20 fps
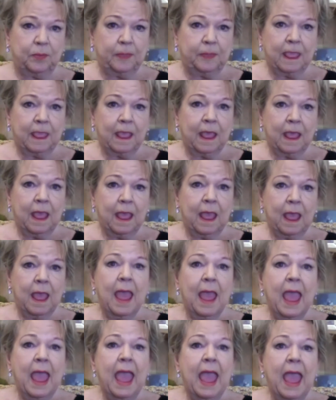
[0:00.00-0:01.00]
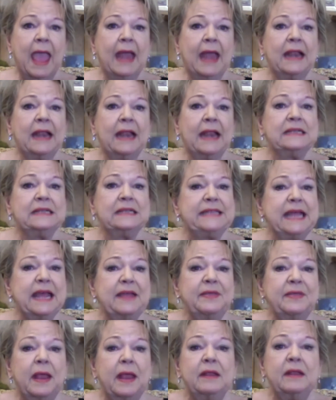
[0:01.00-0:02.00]
And instead they created the
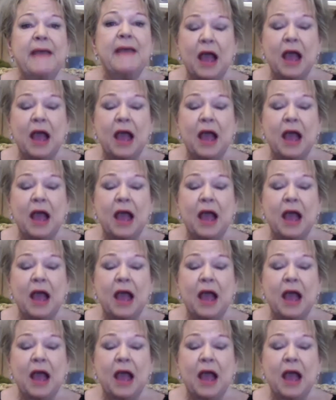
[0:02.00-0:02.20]
value meal.